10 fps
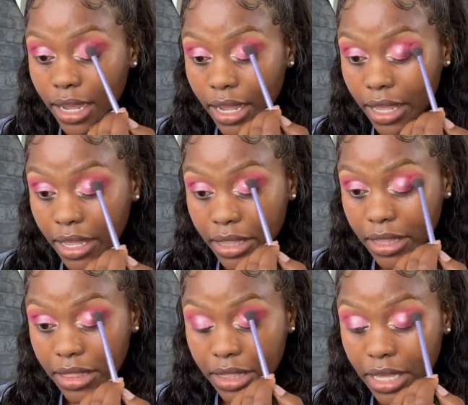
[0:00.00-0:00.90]

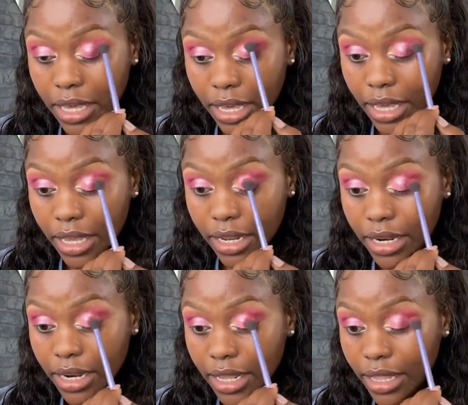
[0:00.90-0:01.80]
and
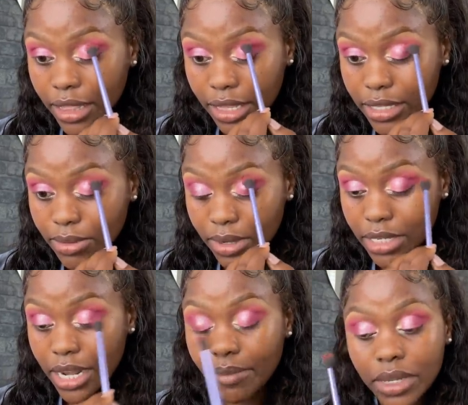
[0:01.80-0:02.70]
then this one
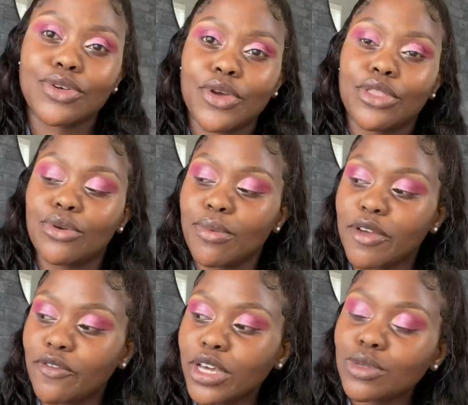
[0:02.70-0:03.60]
time i was going through my
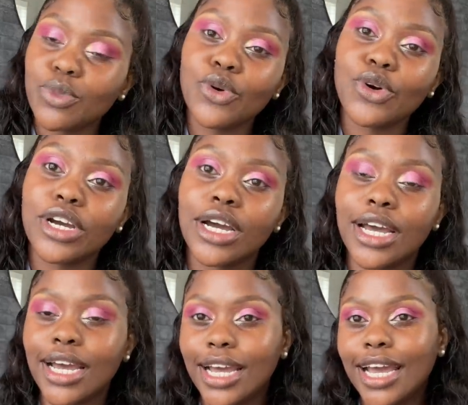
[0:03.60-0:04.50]
Facebook
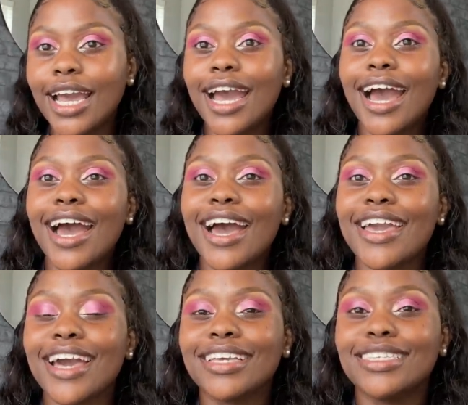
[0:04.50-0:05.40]
I
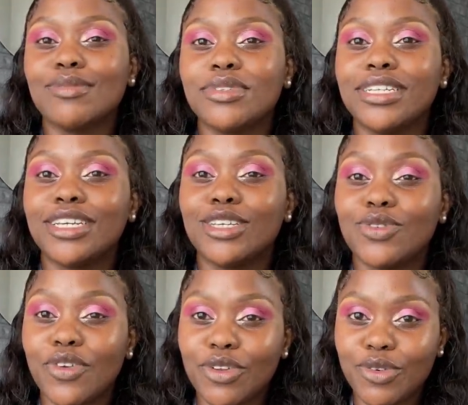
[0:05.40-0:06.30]
accepted his
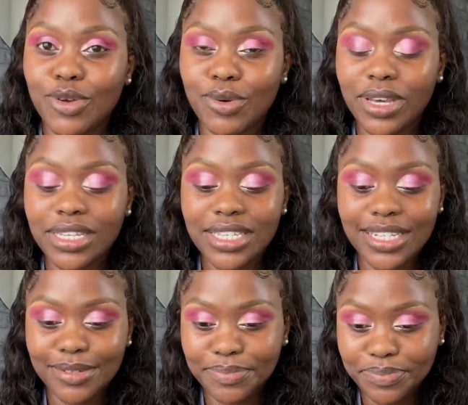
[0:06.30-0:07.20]
friend request
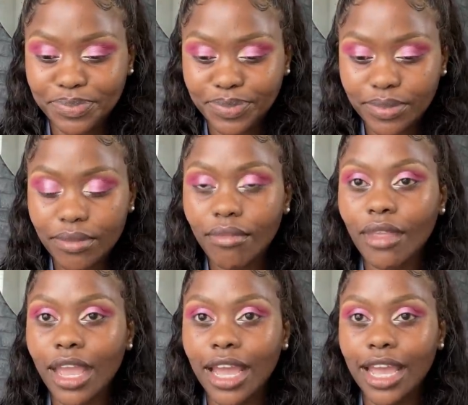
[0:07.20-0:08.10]

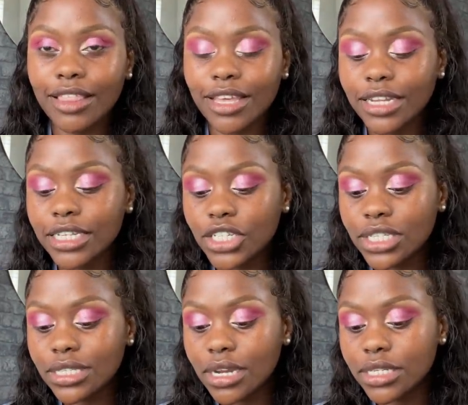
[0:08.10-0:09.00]
and then he
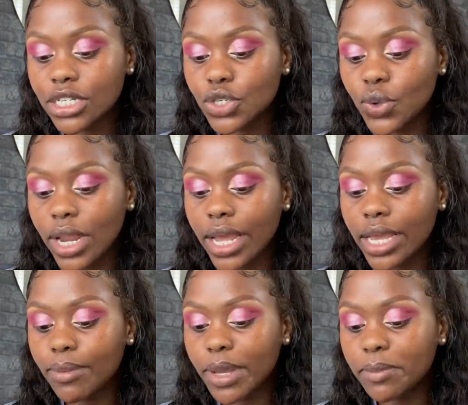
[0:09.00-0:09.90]
just started to
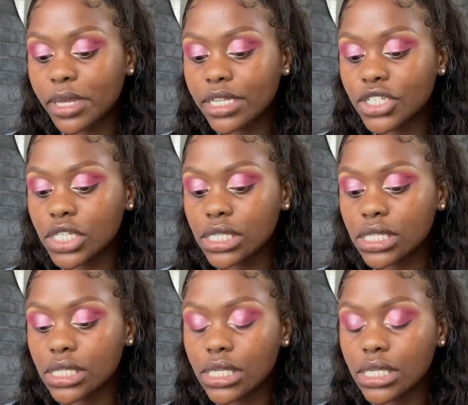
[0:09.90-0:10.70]
like my pictures